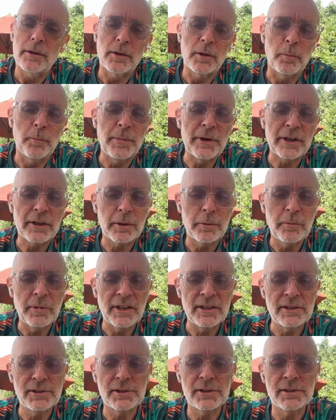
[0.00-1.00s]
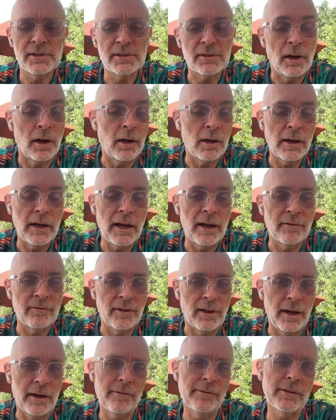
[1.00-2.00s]
The bigger beaches all have
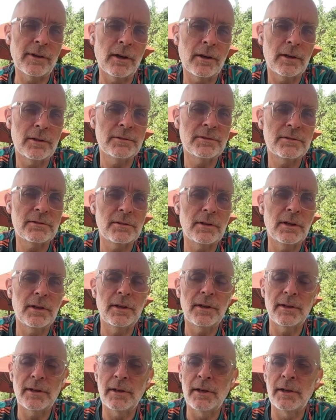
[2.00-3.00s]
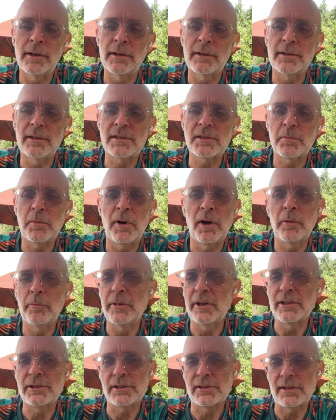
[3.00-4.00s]
lifeguards. The small
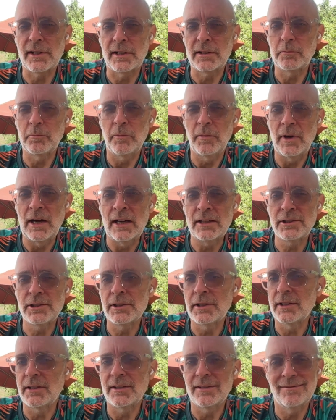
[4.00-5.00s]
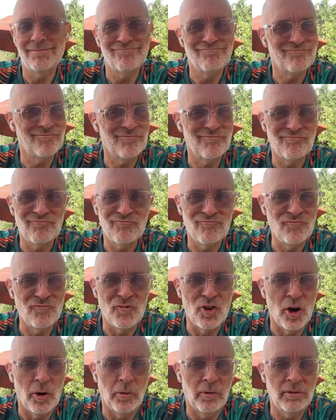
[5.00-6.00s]
beaches like Matcha,
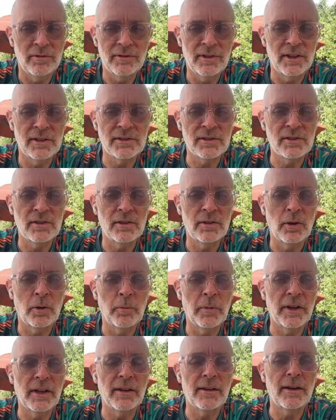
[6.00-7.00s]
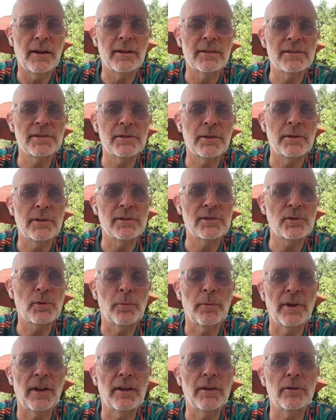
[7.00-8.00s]
no, there's nobody there, so you're
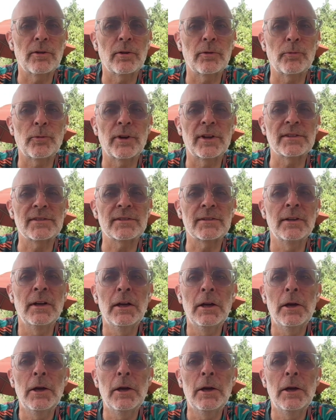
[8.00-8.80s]
swimming at your own risk.